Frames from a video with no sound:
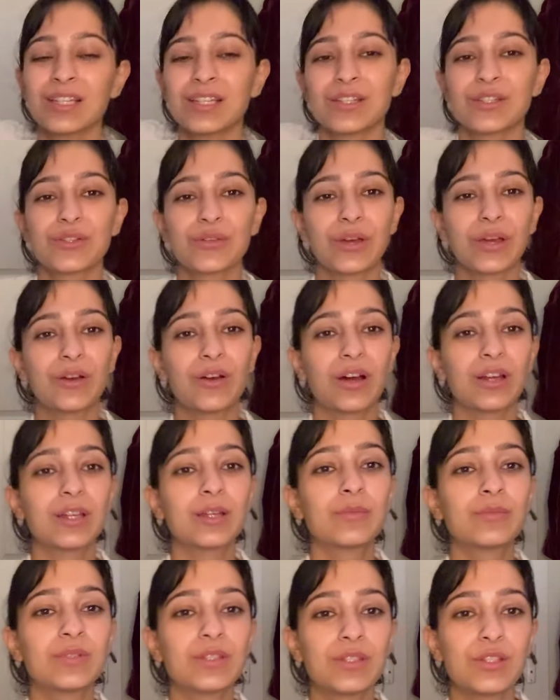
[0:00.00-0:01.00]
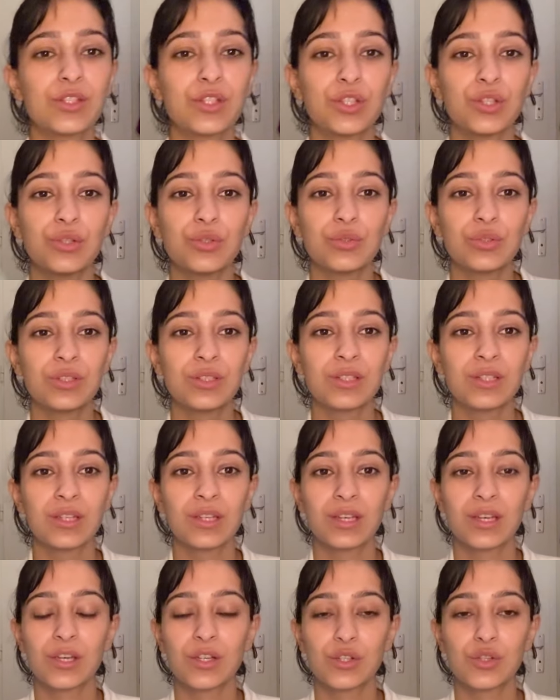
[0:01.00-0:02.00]
So I got him this cute
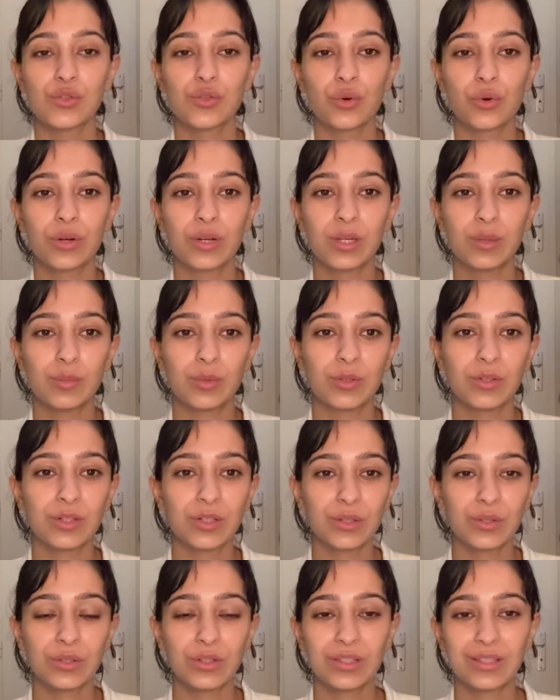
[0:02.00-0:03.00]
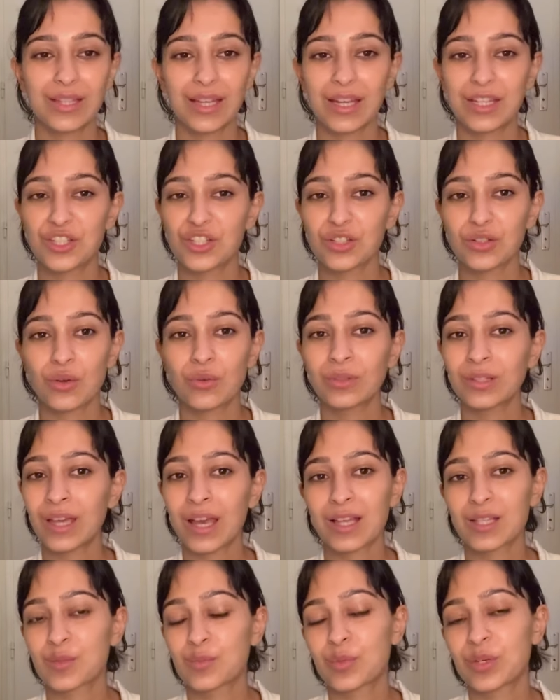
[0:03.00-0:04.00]
storybook that only
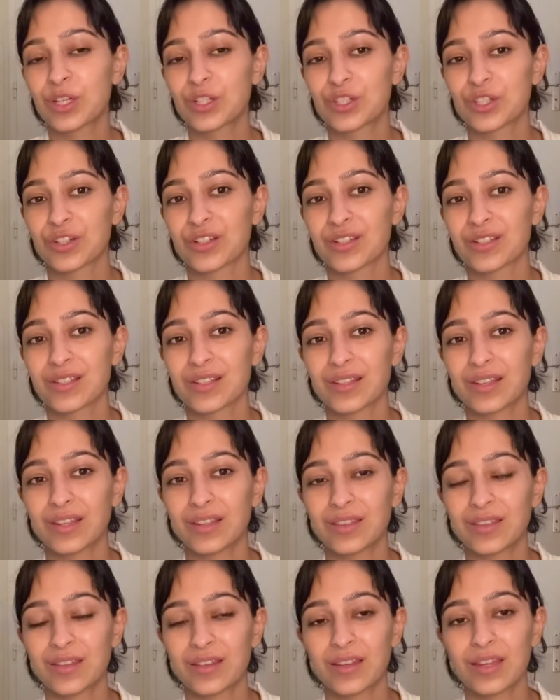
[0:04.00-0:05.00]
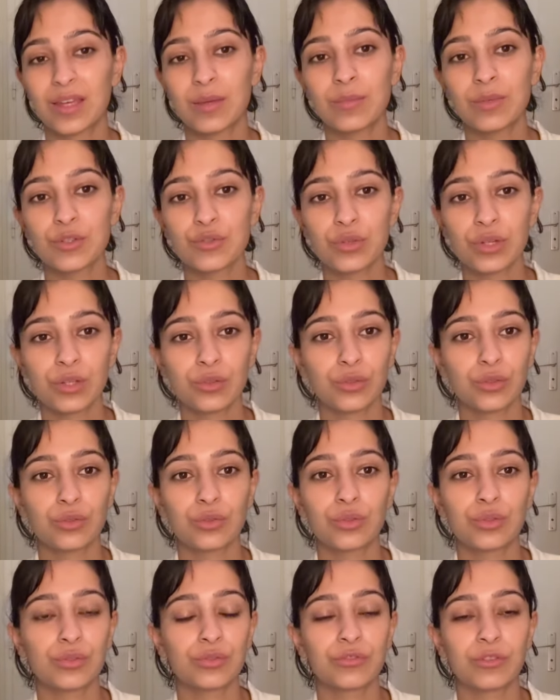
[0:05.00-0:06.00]
has pictures. Like, the imagery in
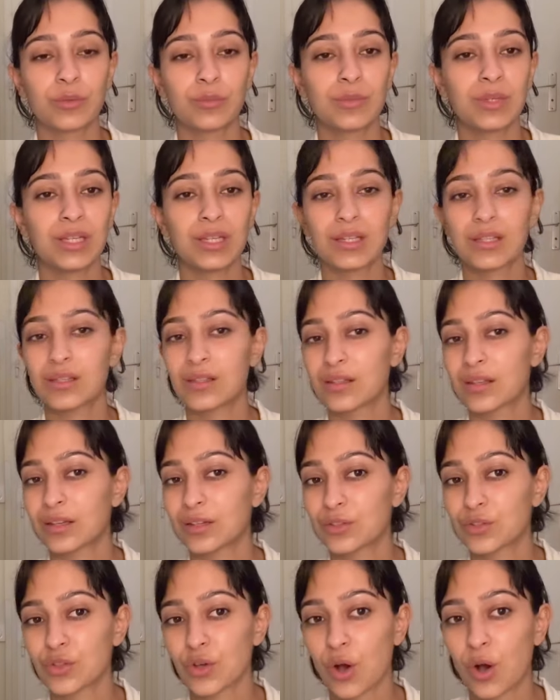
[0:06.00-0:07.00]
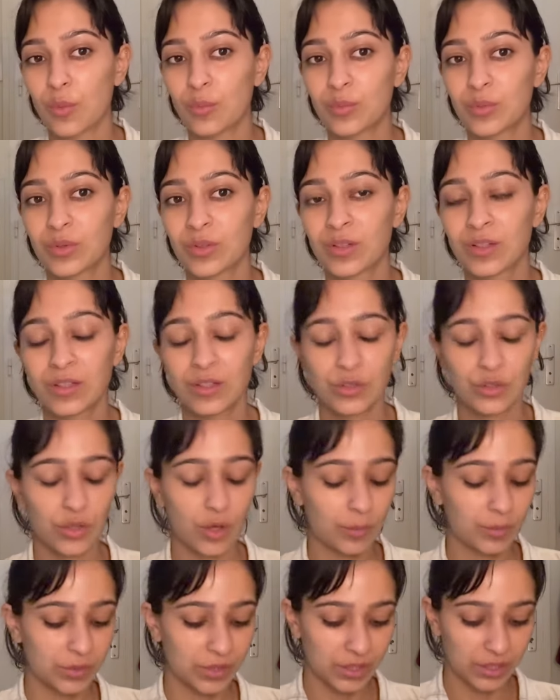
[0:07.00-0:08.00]
Totoro for me is like top
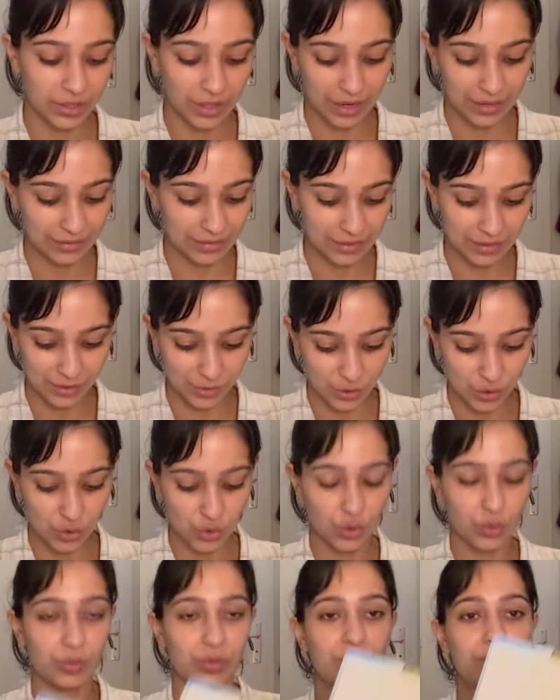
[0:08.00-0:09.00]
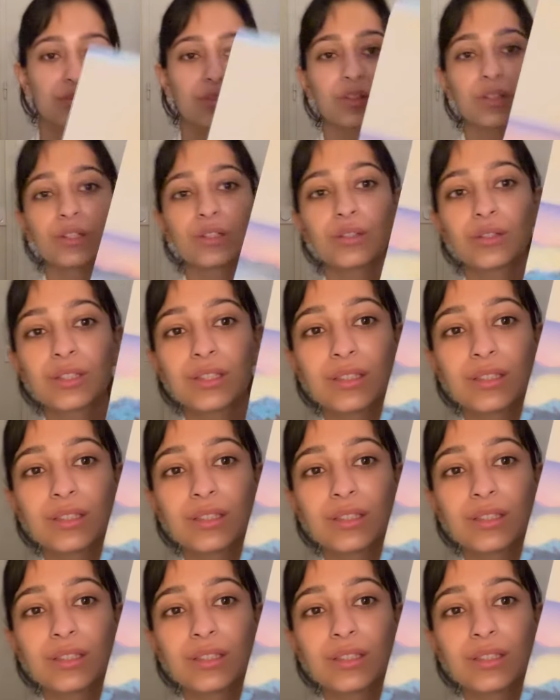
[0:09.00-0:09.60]
gear. I think it's so beautiful. Look at